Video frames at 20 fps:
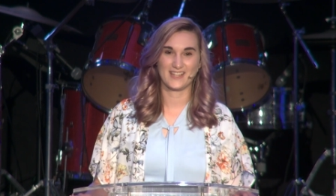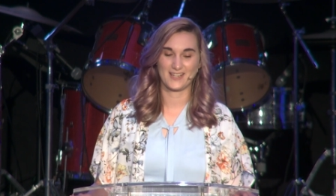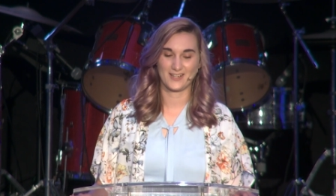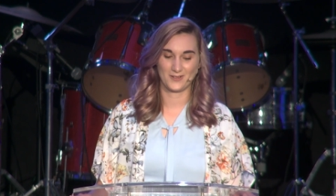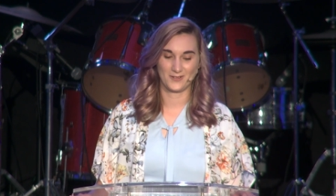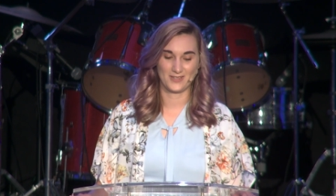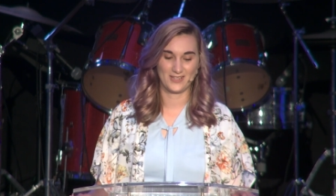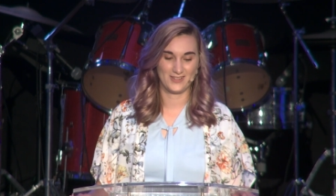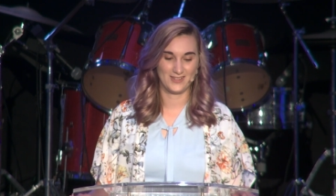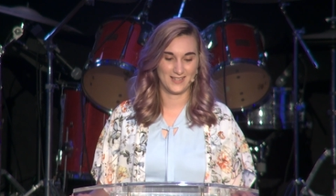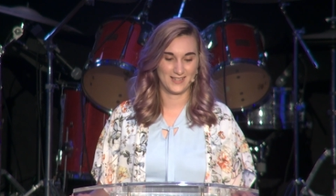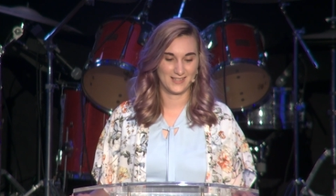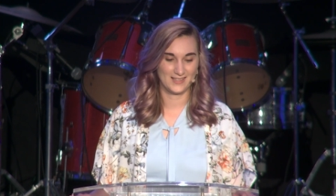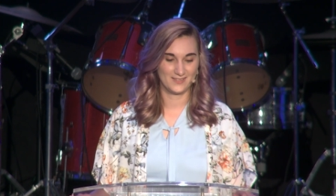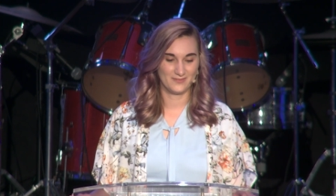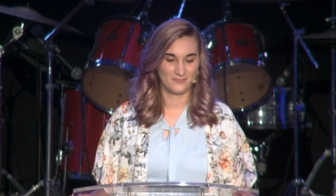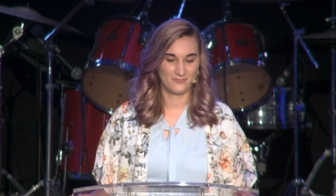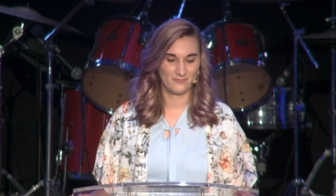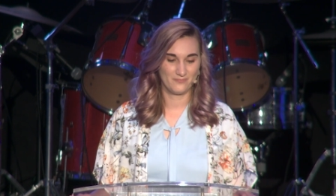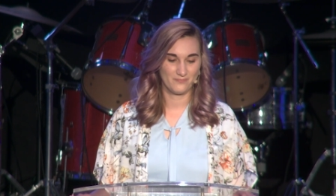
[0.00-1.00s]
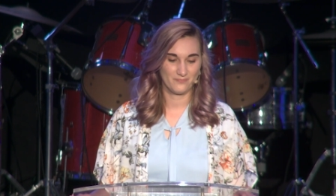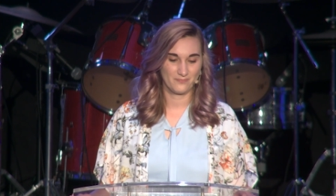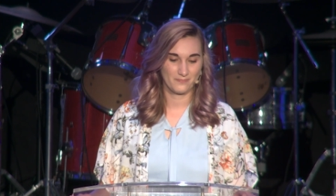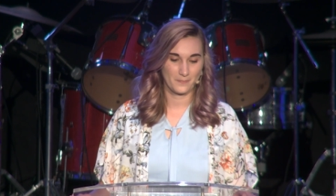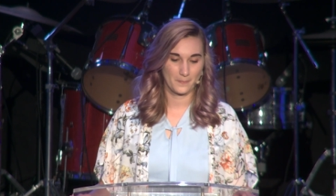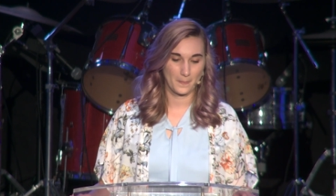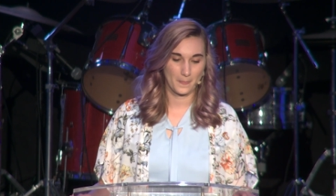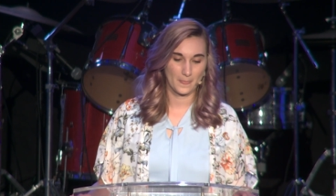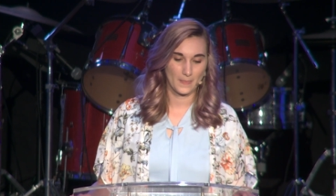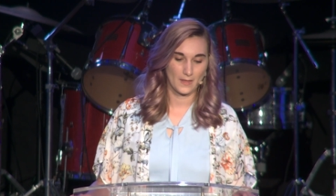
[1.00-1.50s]
later when you need it.
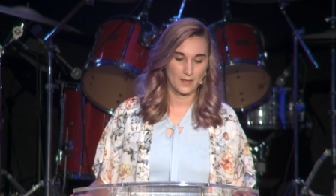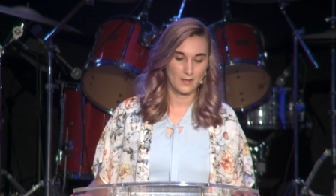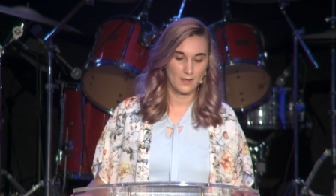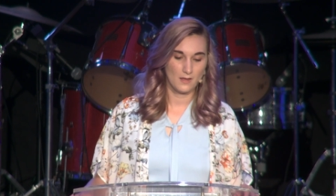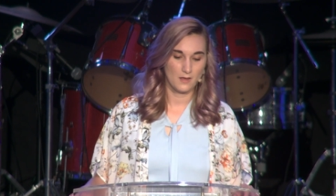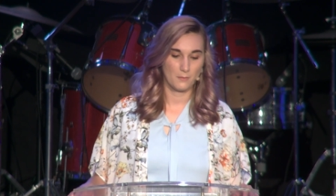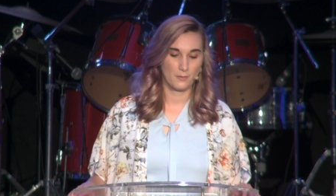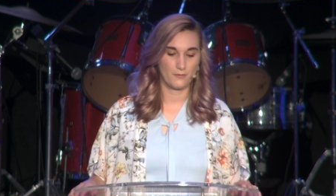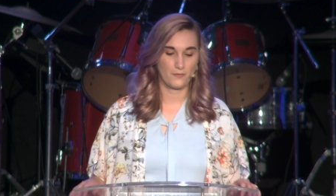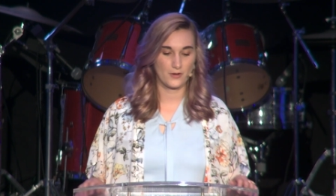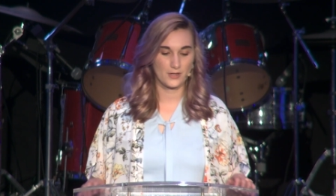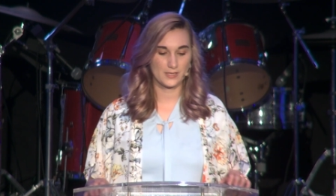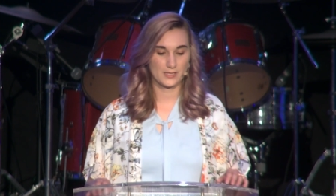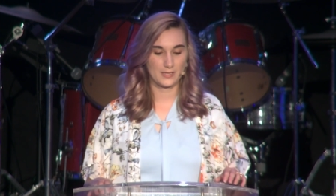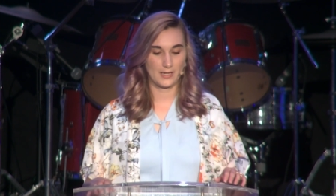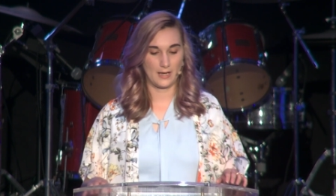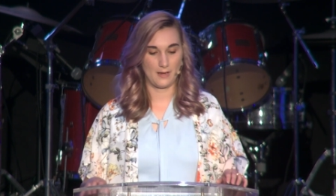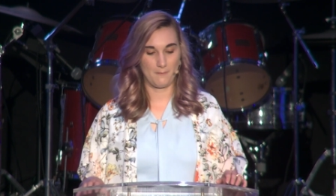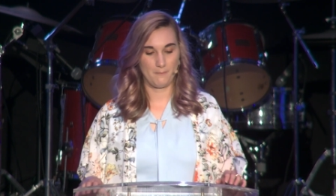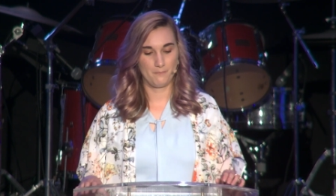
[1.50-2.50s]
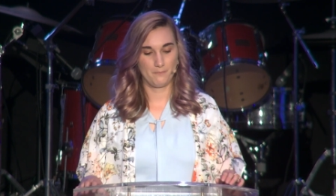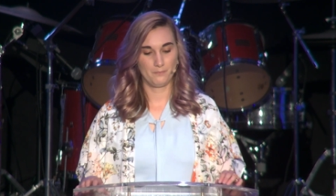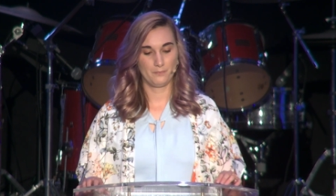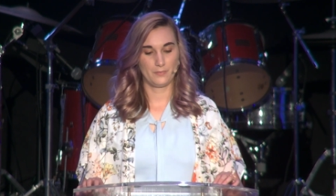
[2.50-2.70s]
But for today,